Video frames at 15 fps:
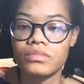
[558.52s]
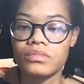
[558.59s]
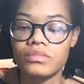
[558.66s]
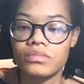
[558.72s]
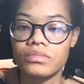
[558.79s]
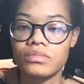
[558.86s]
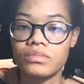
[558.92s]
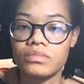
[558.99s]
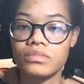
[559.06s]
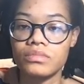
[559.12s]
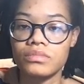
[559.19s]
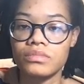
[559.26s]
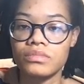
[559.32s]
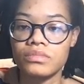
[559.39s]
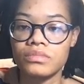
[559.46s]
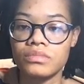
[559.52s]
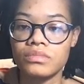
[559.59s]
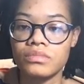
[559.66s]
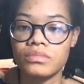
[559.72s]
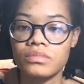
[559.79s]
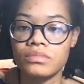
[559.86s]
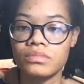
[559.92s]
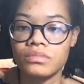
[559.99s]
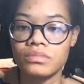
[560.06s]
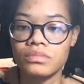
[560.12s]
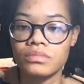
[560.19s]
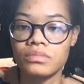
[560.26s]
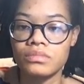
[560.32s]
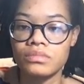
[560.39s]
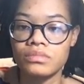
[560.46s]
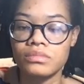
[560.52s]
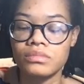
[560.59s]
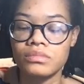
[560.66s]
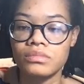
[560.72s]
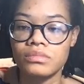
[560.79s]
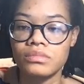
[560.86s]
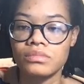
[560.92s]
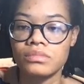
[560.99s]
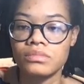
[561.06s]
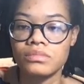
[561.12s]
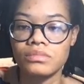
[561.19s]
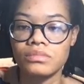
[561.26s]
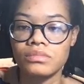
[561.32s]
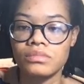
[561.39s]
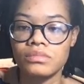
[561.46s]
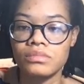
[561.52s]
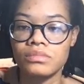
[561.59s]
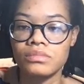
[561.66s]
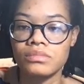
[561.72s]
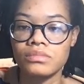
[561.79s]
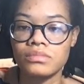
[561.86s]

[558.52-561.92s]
(silent)